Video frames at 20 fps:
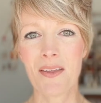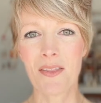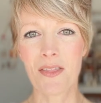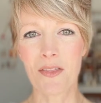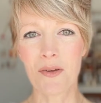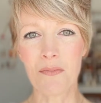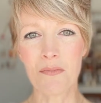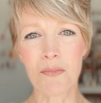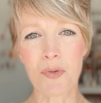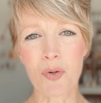
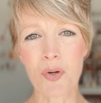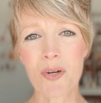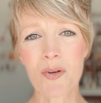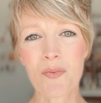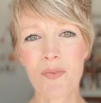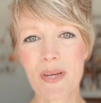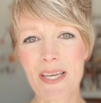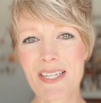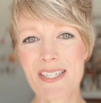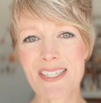The more
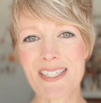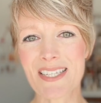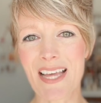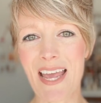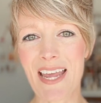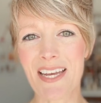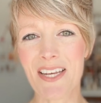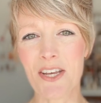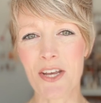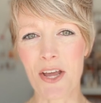we
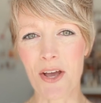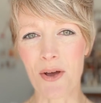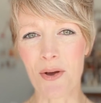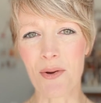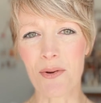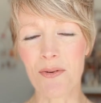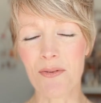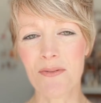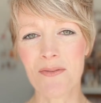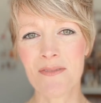say
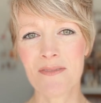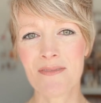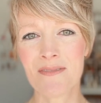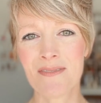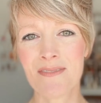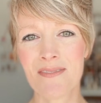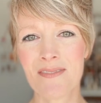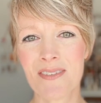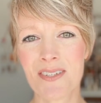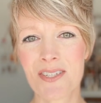no
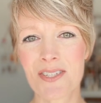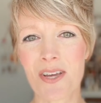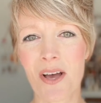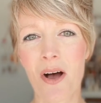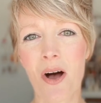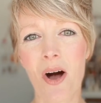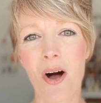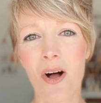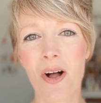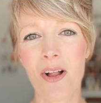to
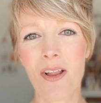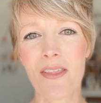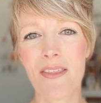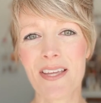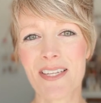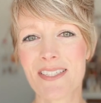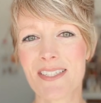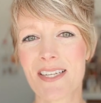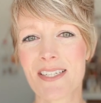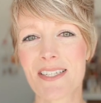all
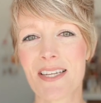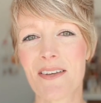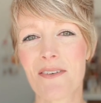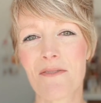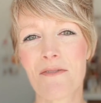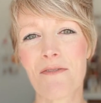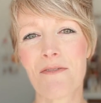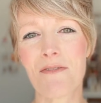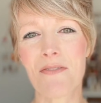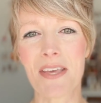that doesn't
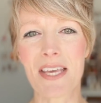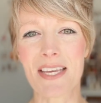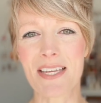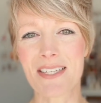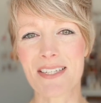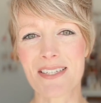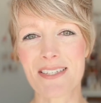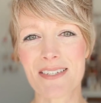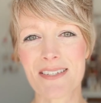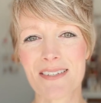
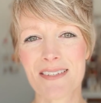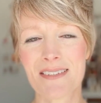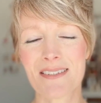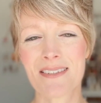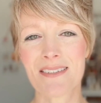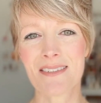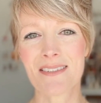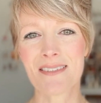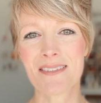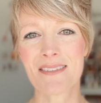fit,
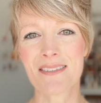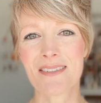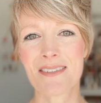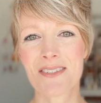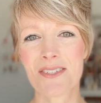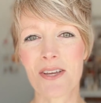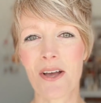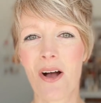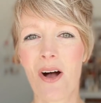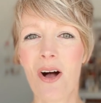
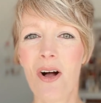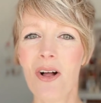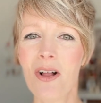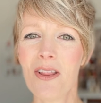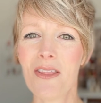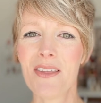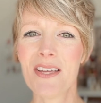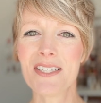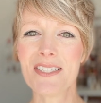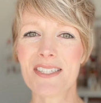to all
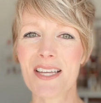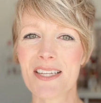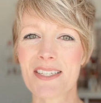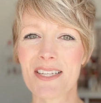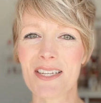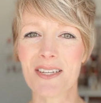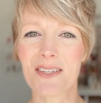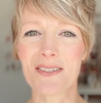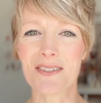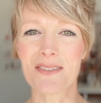that
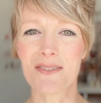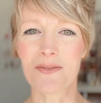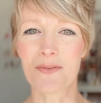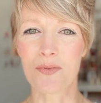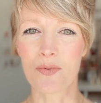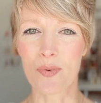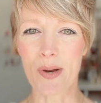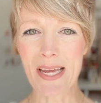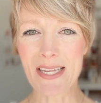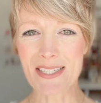doesn't
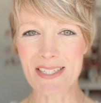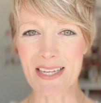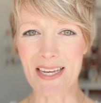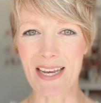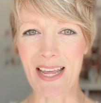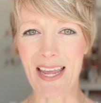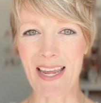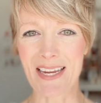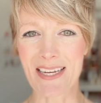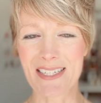
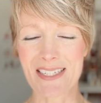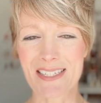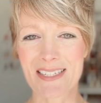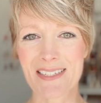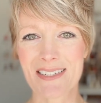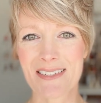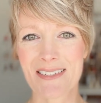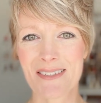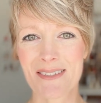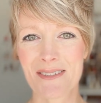resonate,
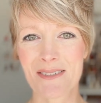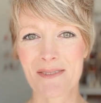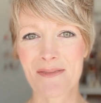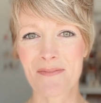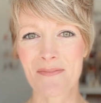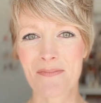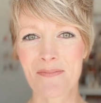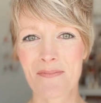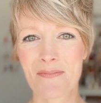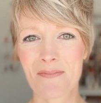
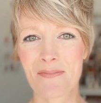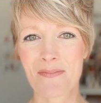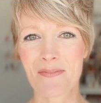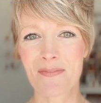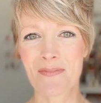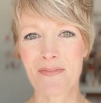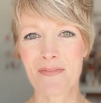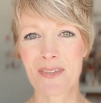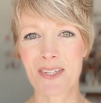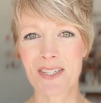
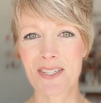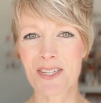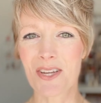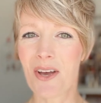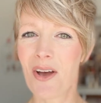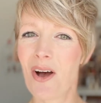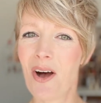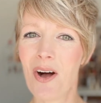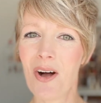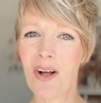to
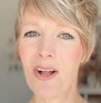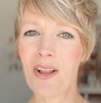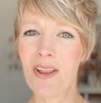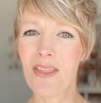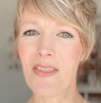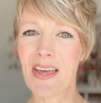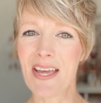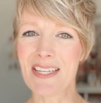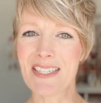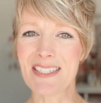all
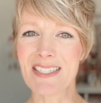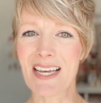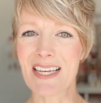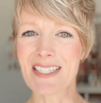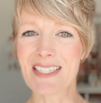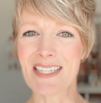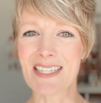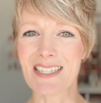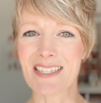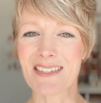that
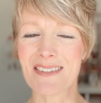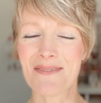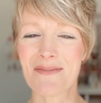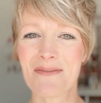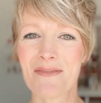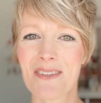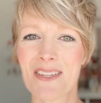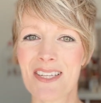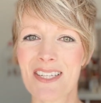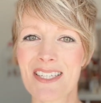doesn't
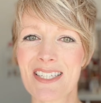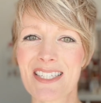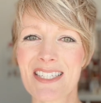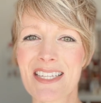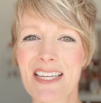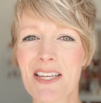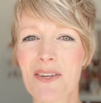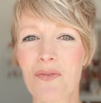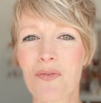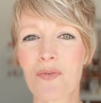
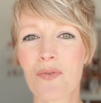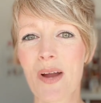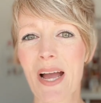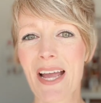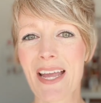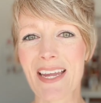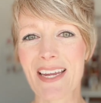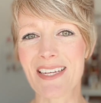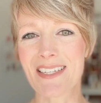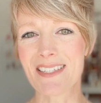sit
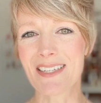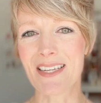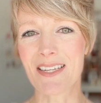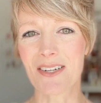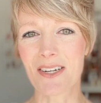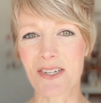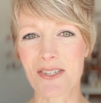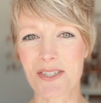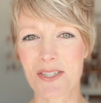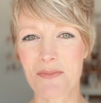right in
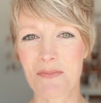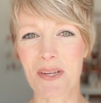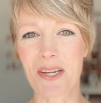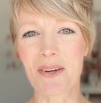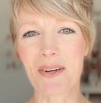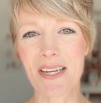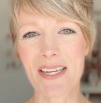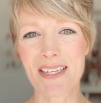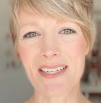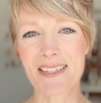our
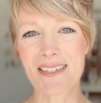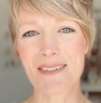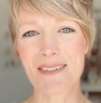spirit,